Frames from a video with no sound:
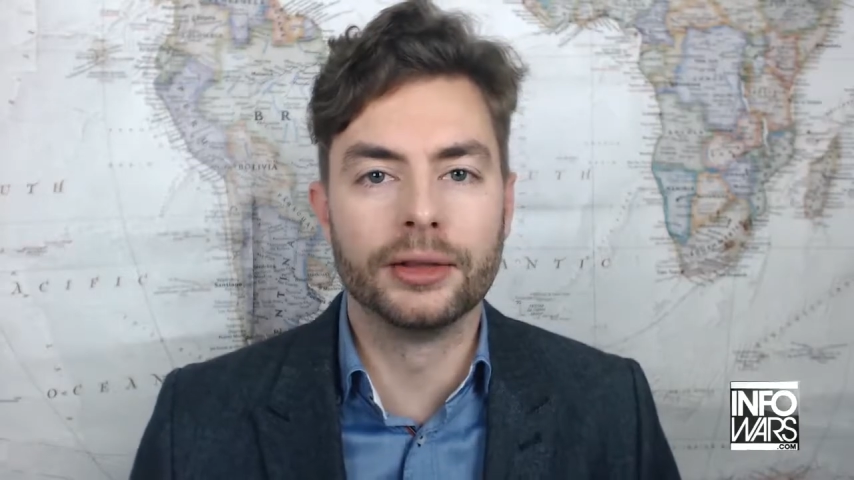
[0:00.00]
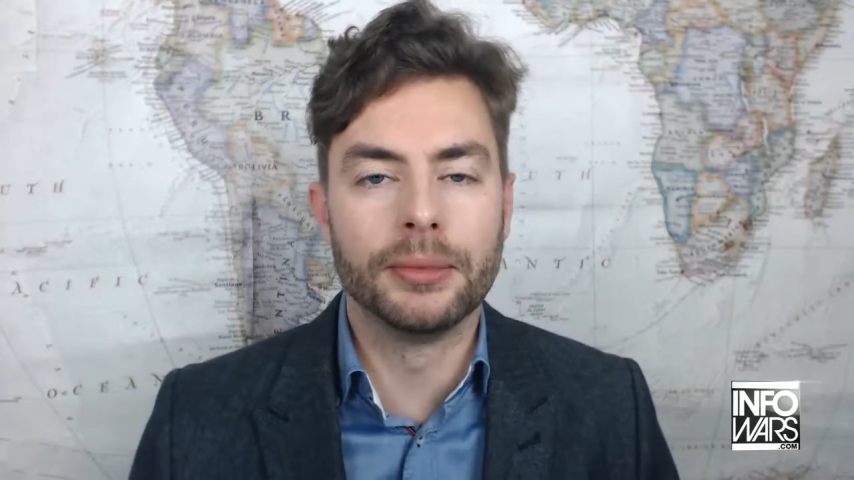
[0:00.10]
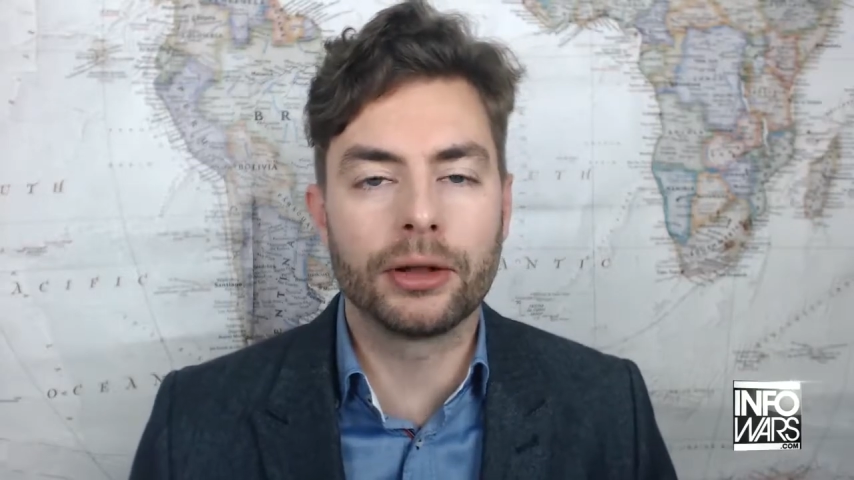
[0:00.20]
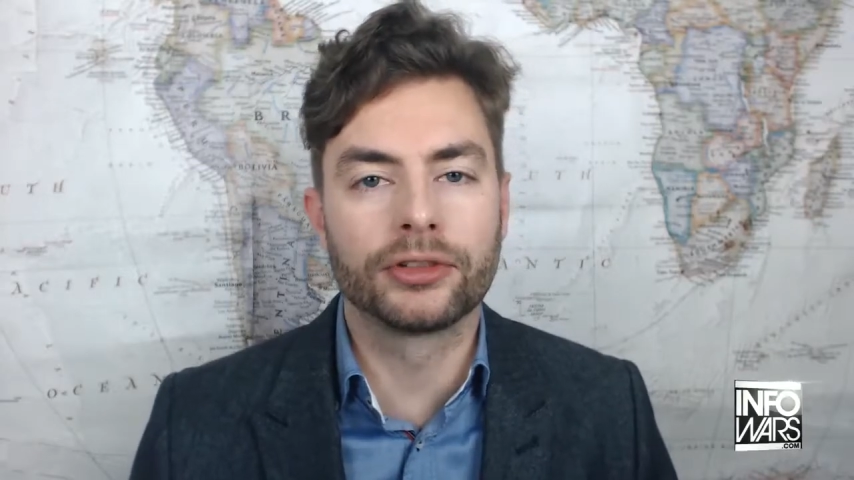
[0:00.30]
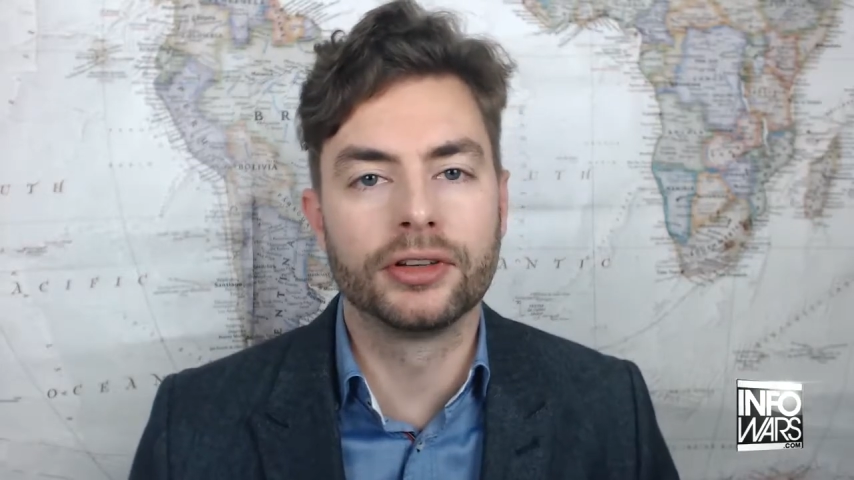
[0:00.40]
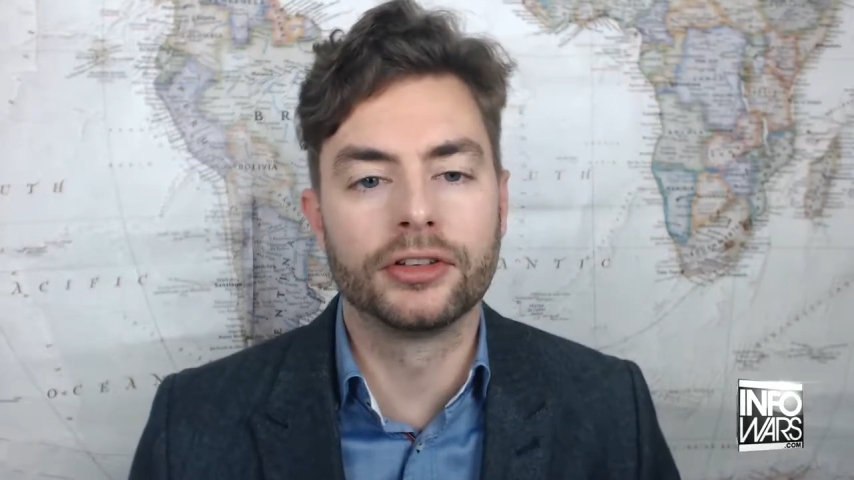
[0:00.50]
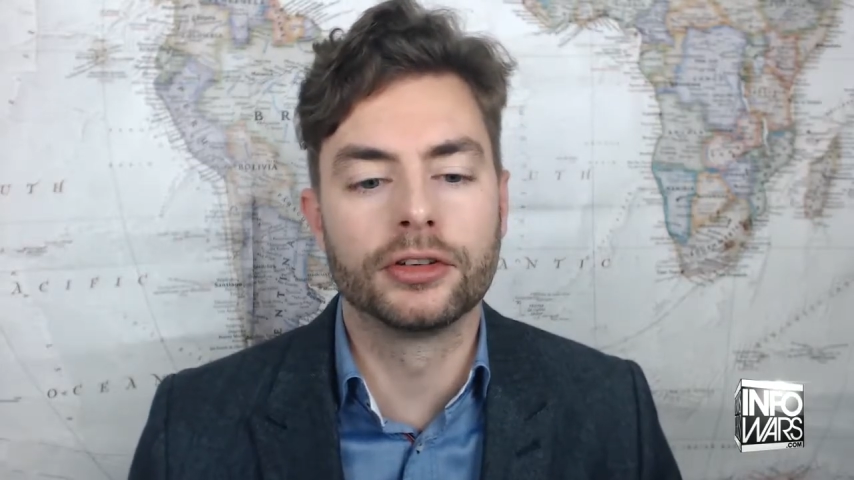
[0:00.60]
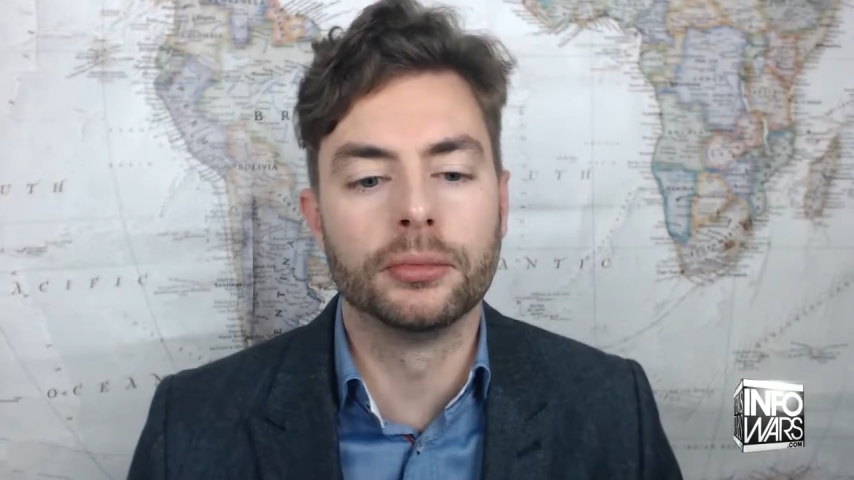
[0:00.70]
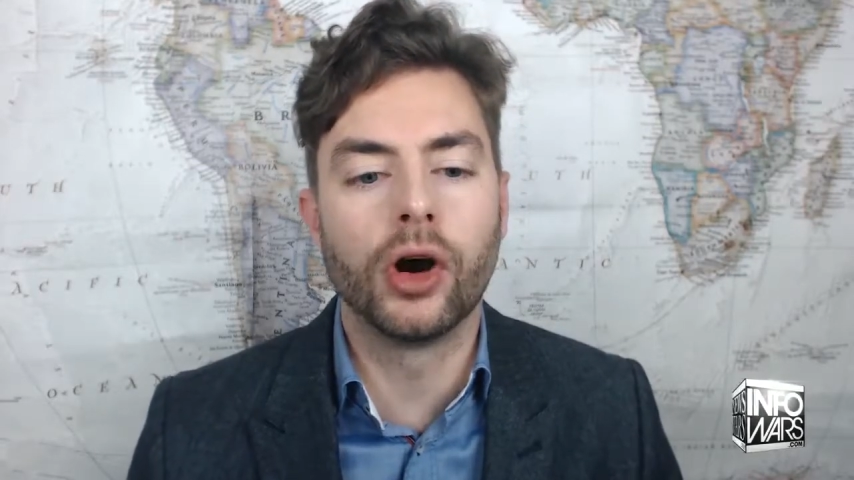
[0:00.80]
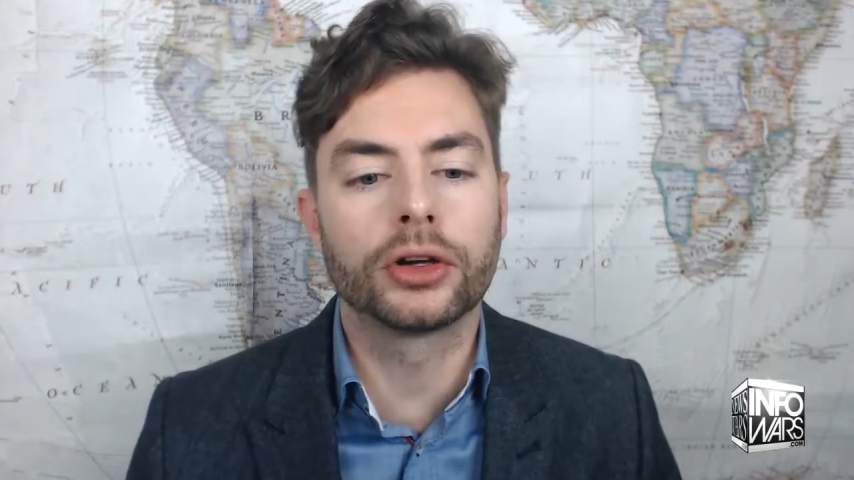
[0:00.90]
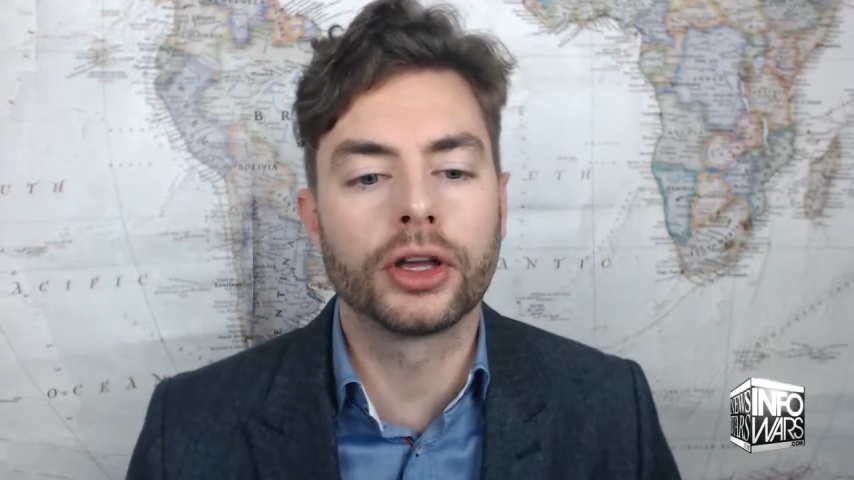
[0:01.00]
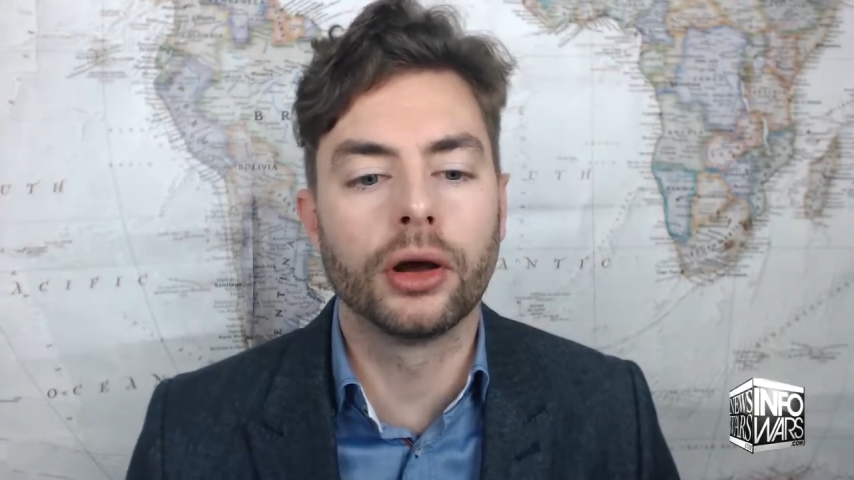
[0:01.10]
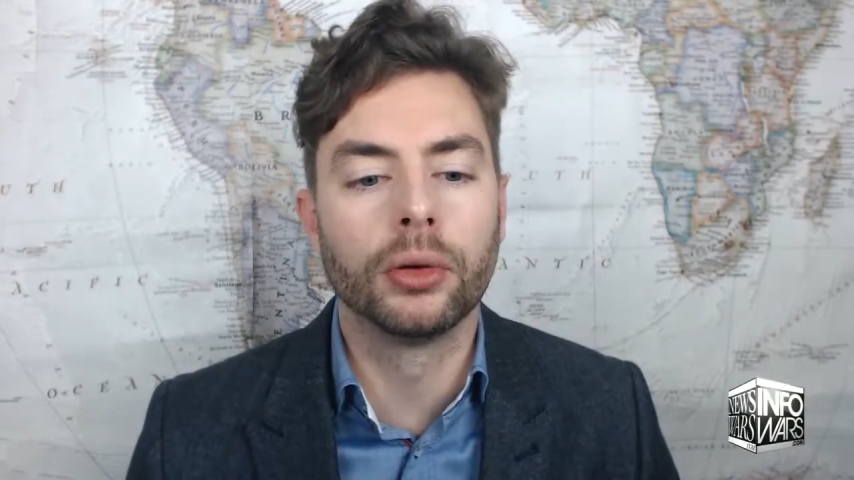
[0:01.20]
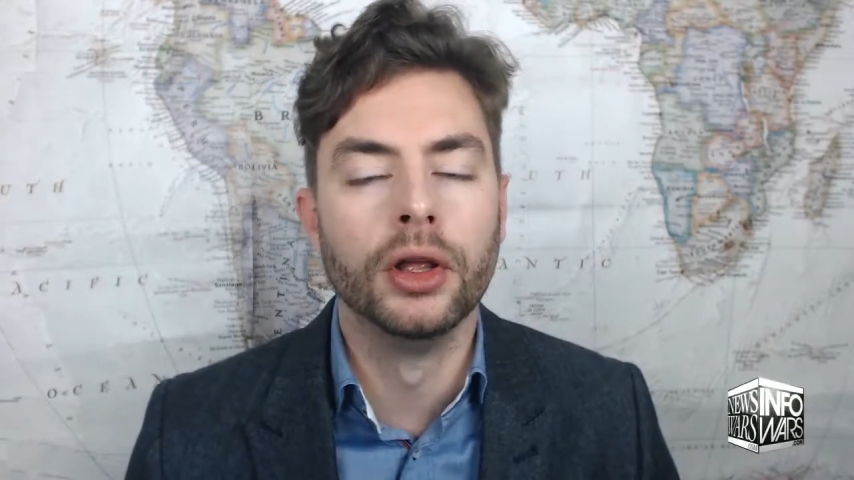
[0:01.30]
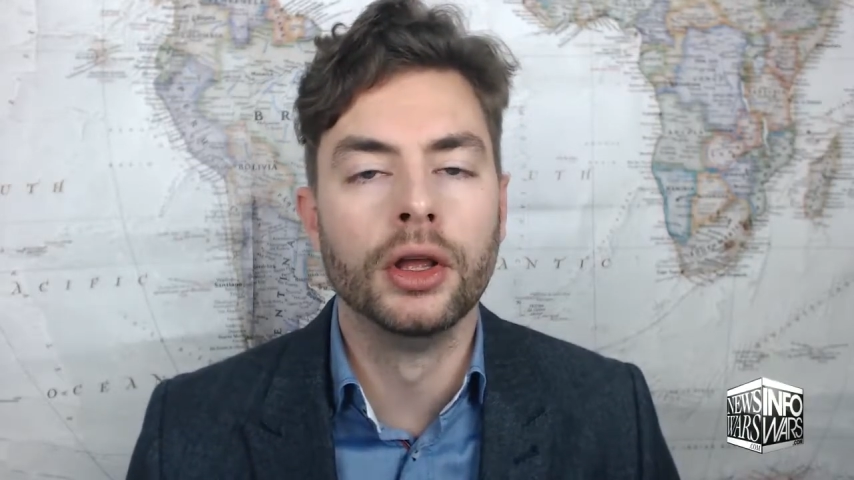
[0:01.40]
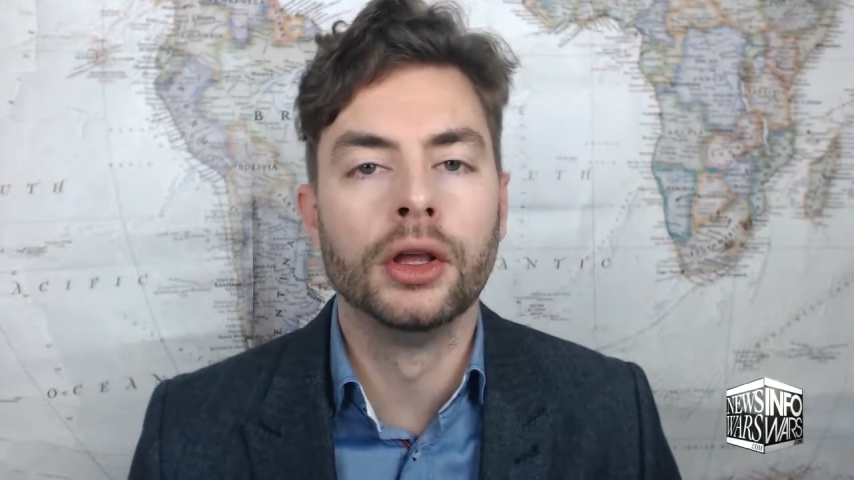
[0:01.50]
in the mountains of Morocco.